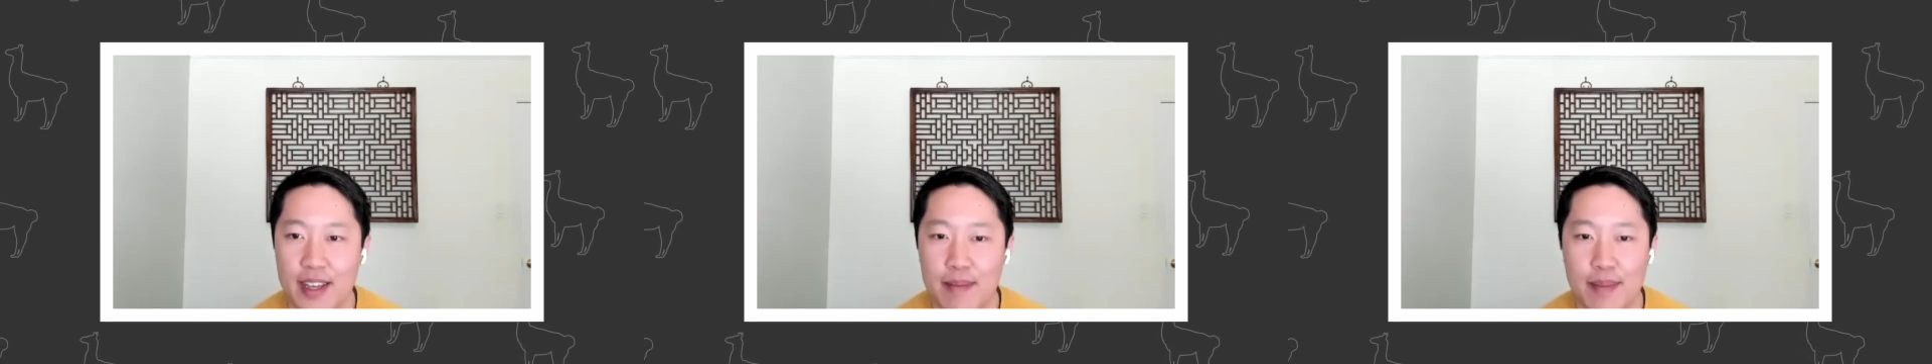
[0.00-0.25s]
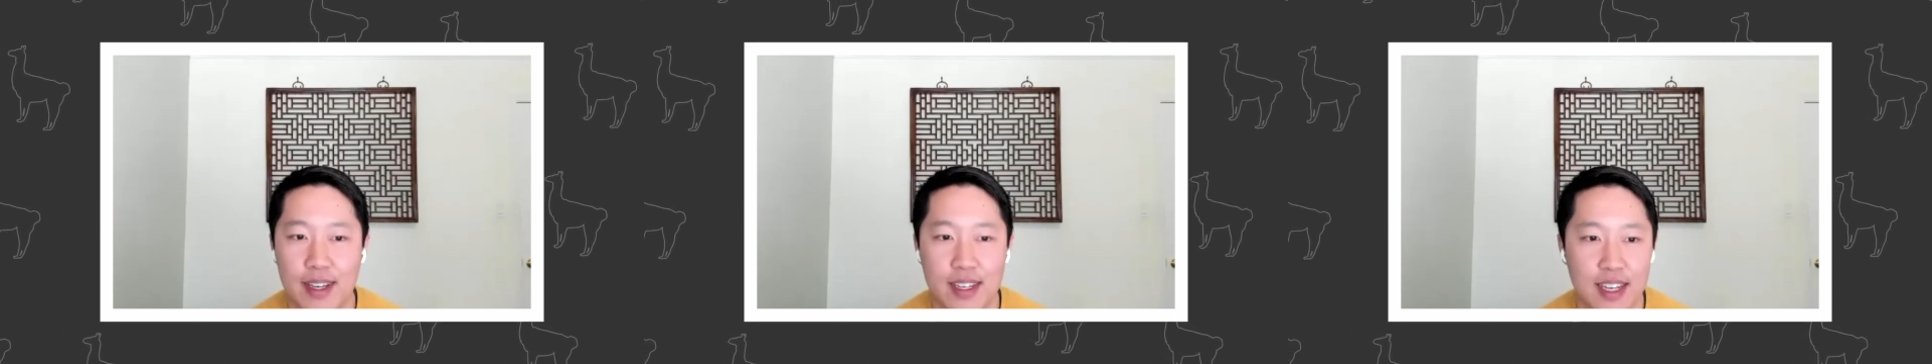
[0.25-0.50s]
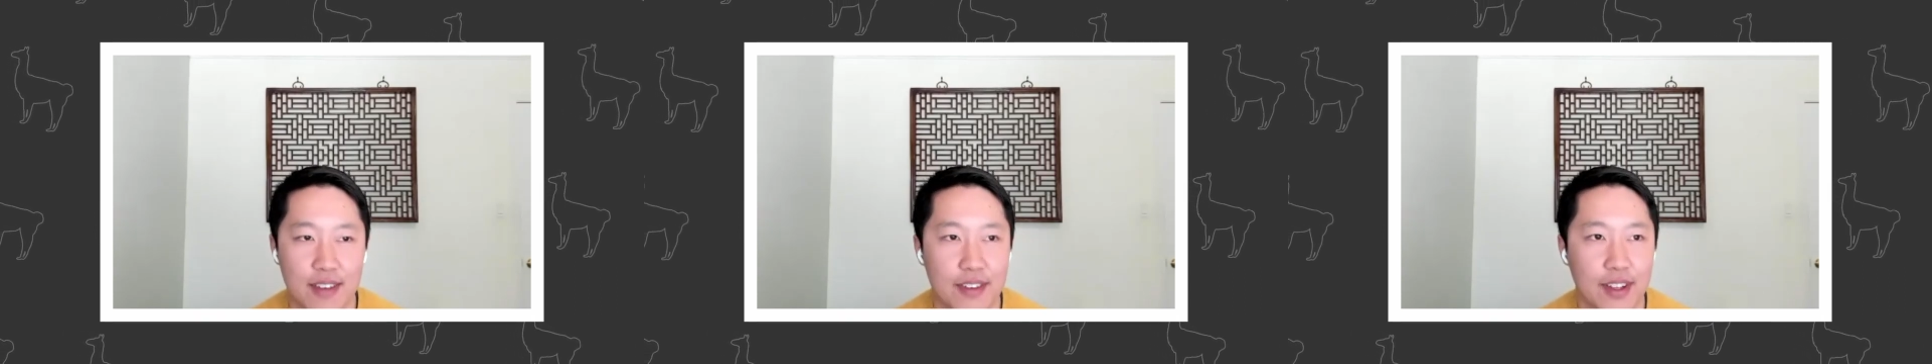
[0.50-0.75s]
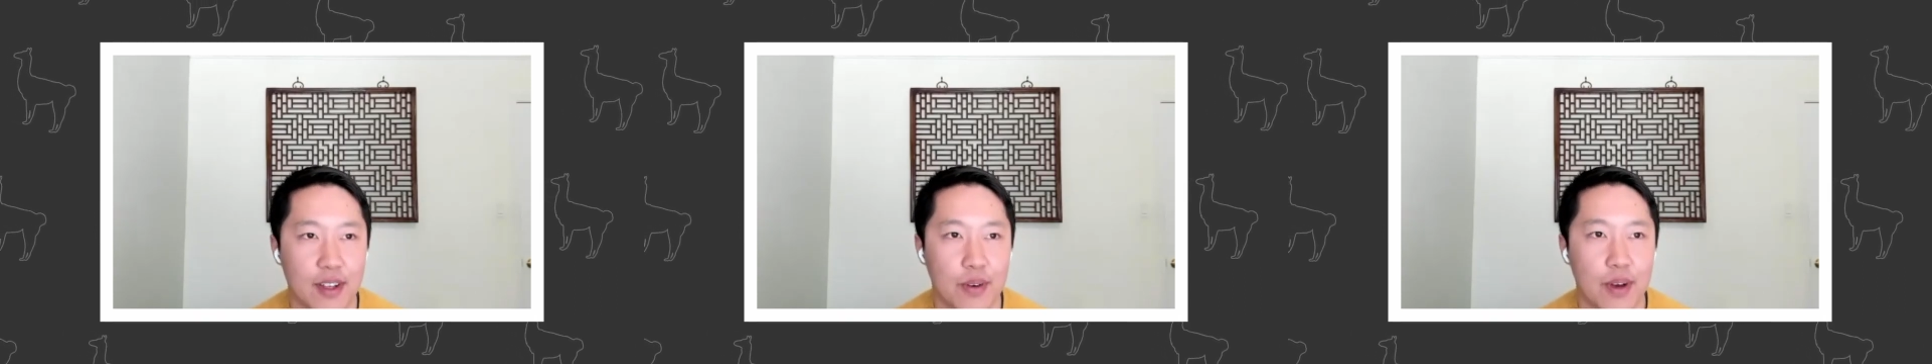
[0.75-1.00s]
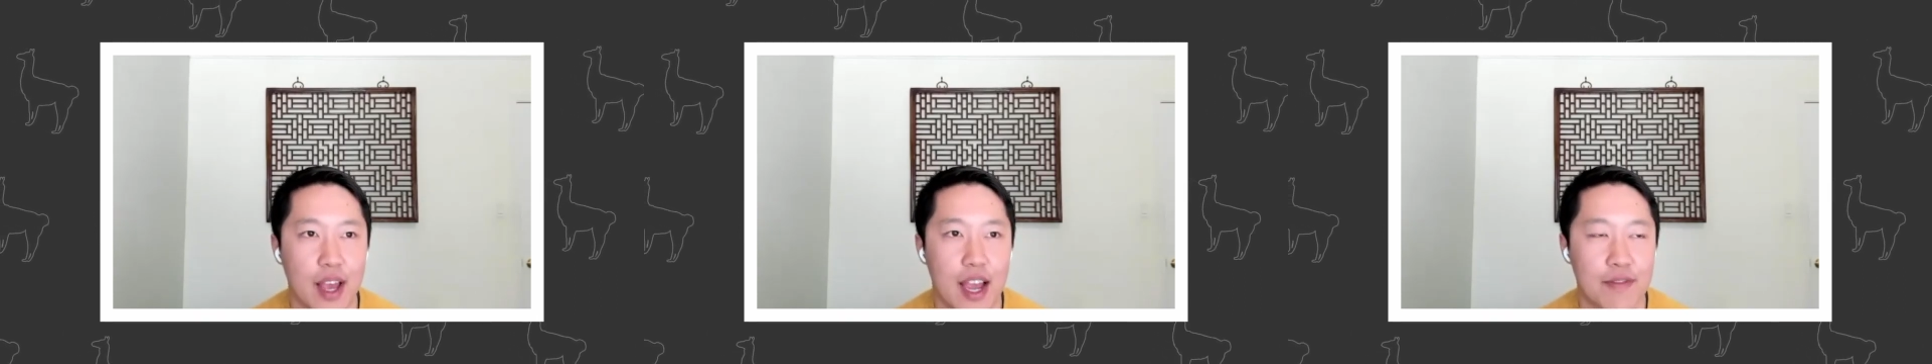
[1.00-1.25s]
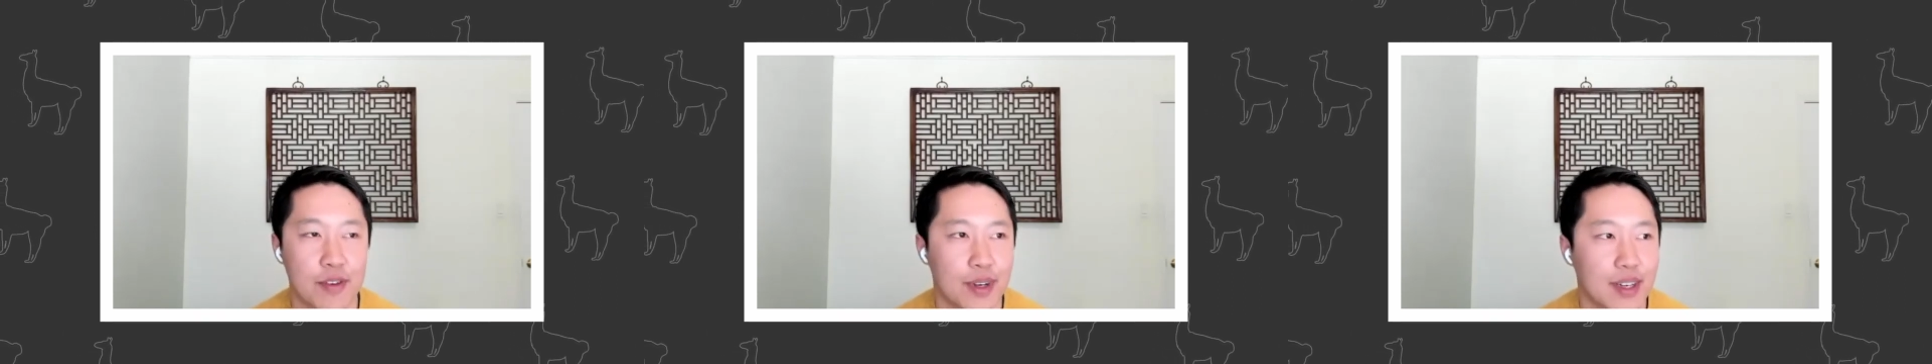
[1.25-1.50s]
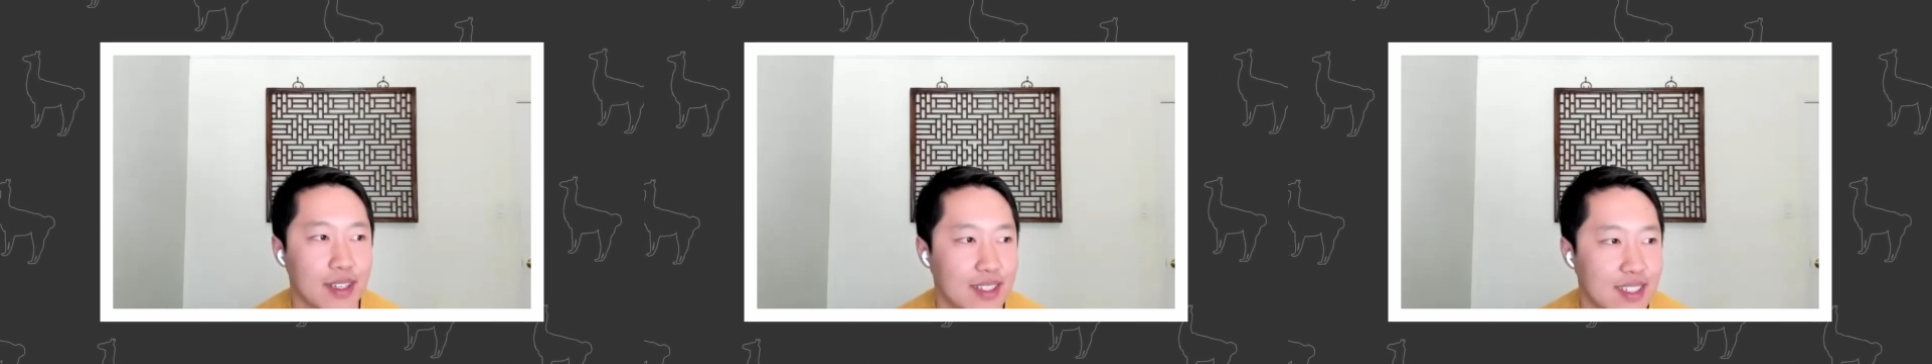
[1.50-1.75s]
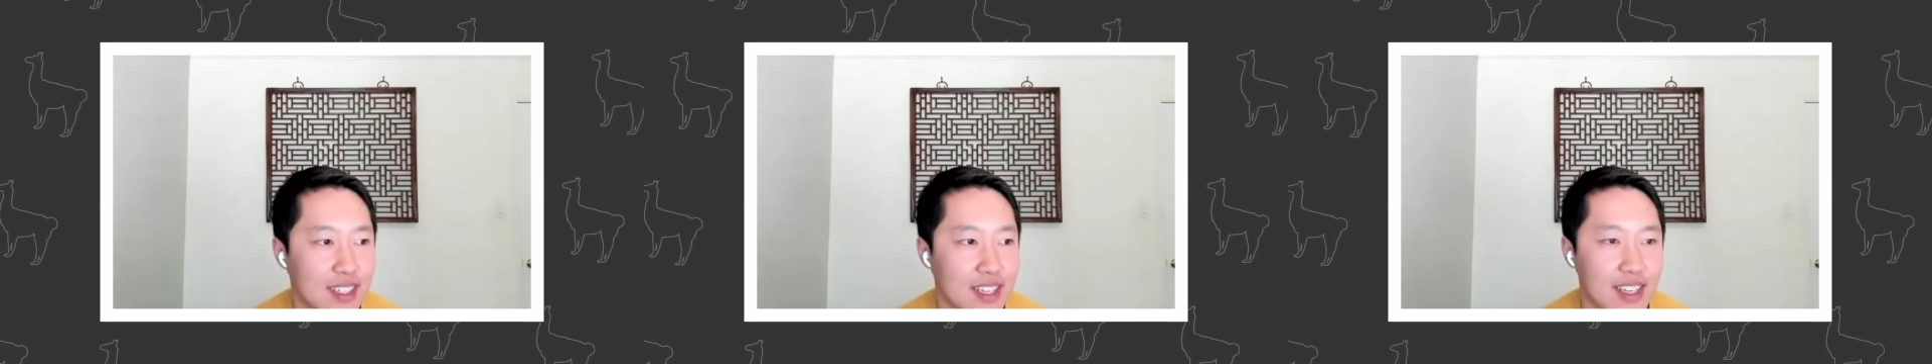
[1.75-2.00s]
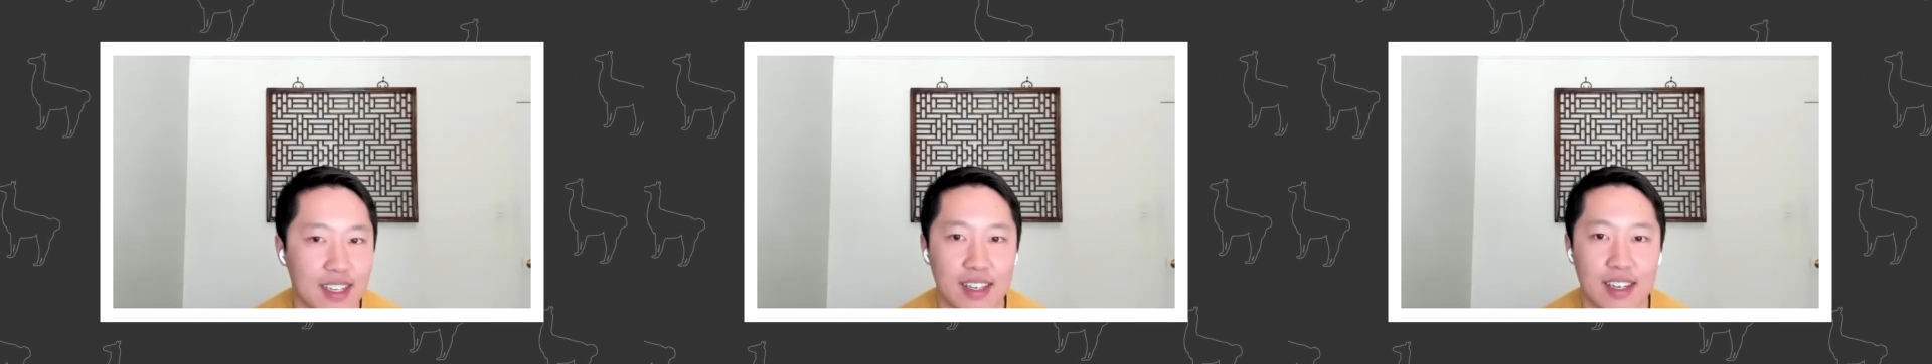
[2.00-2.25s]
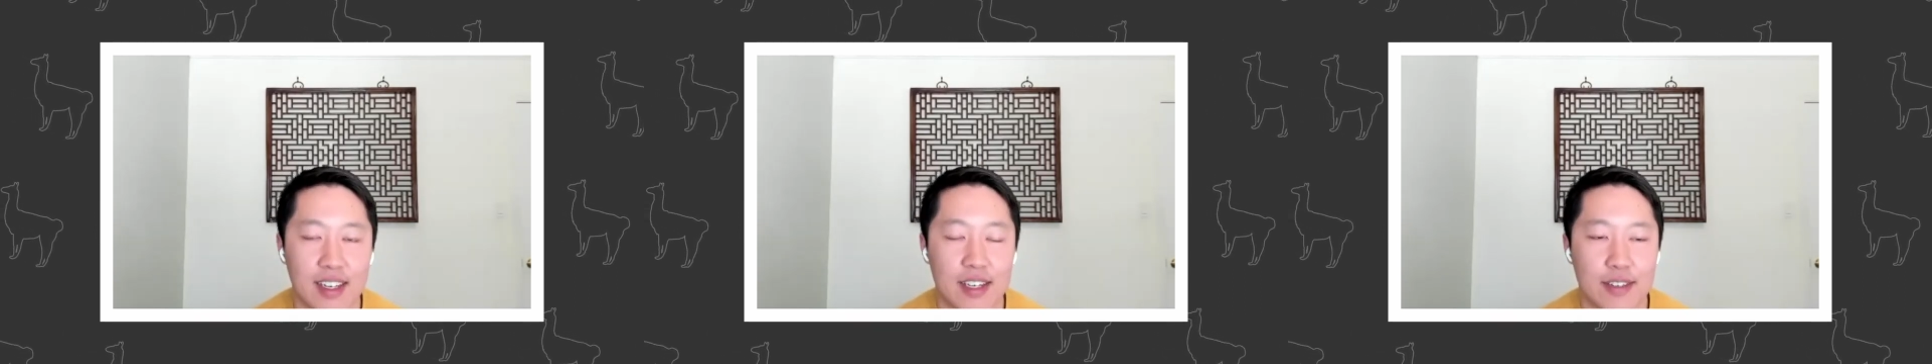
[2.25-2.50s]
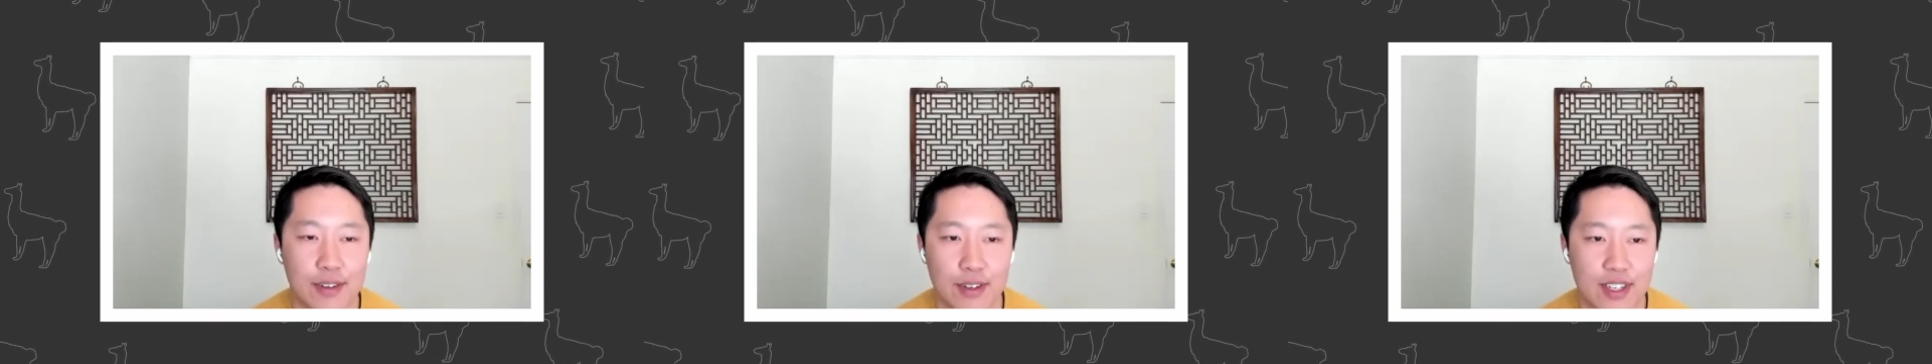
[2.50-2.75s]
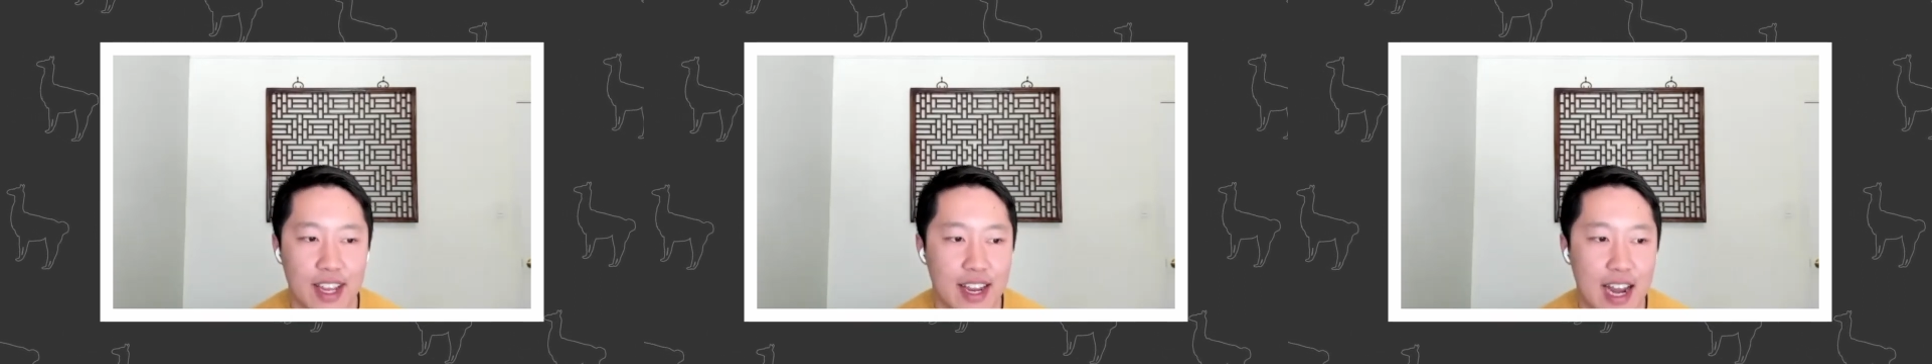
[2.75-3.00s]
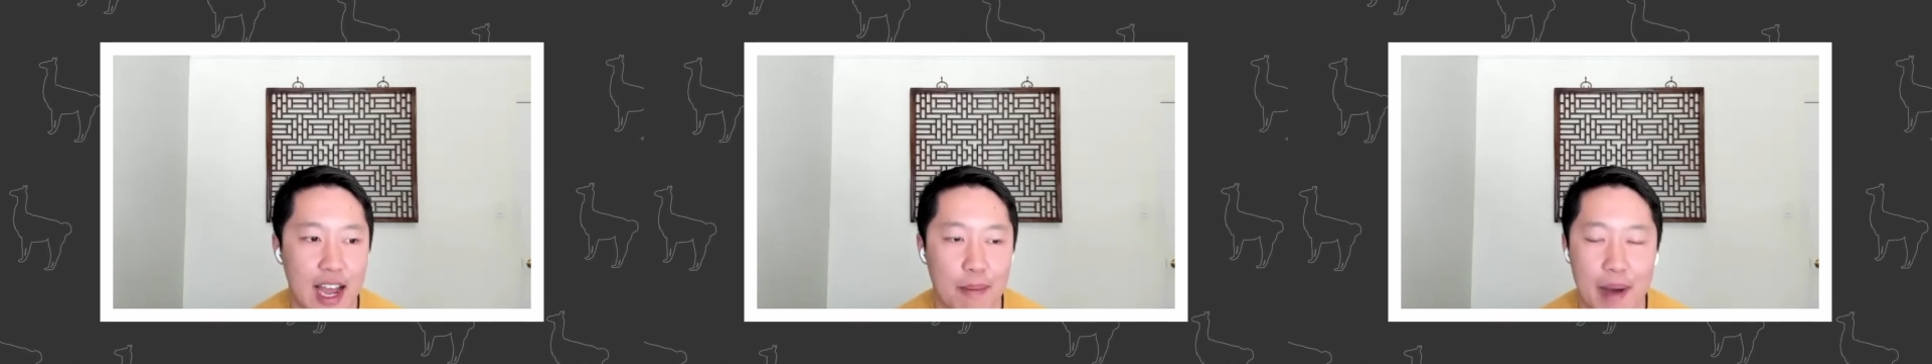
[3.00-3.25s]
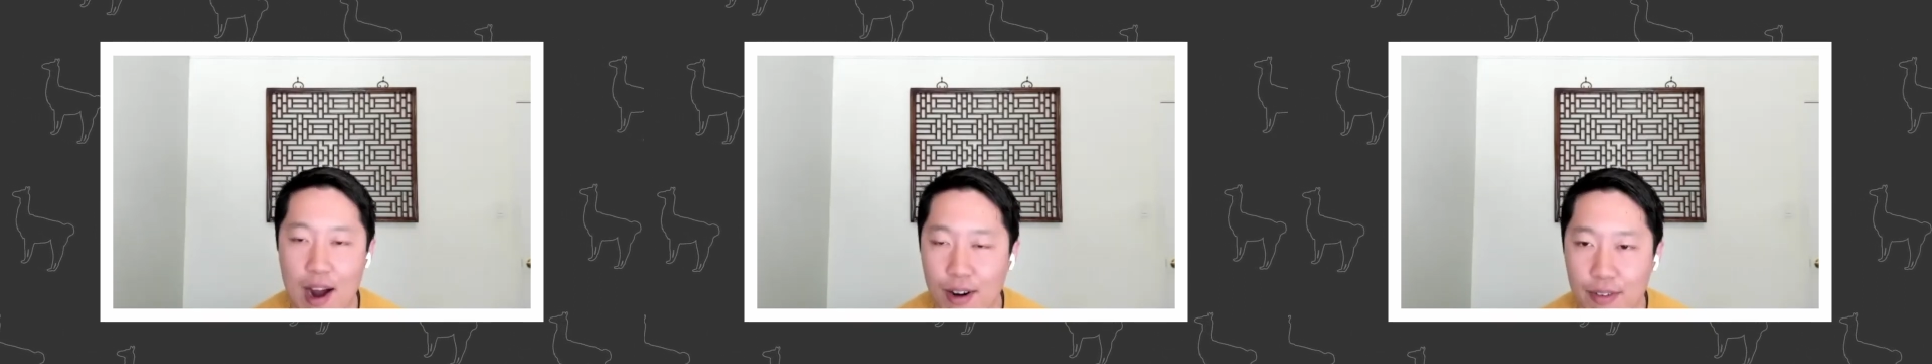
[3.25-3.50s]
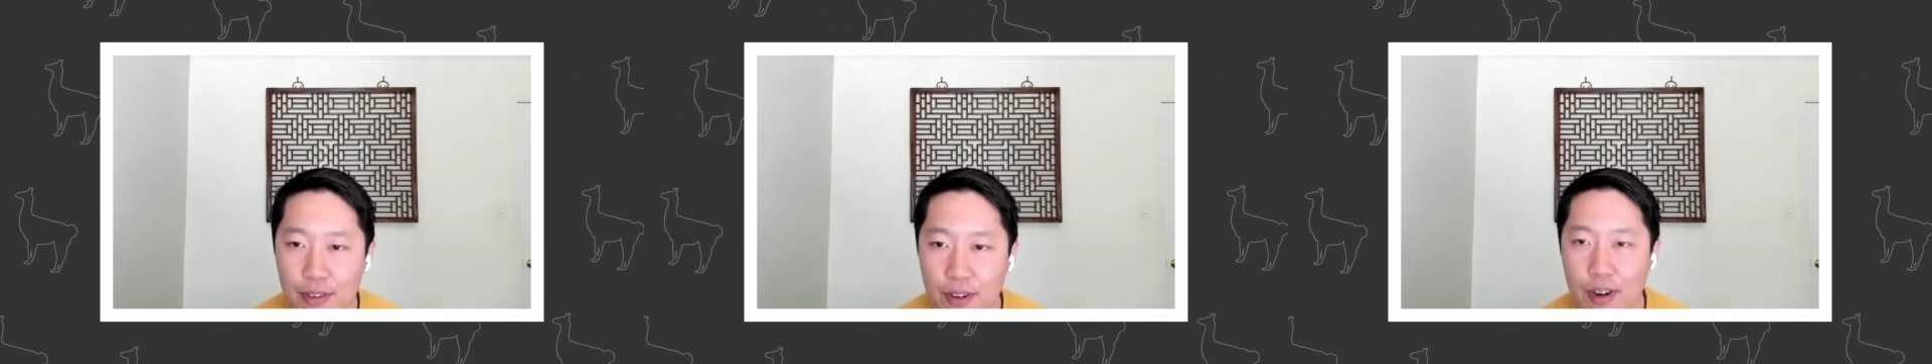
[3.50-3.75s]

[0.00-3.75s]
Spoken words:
because I feel like everyone has seen firsthand how powerful,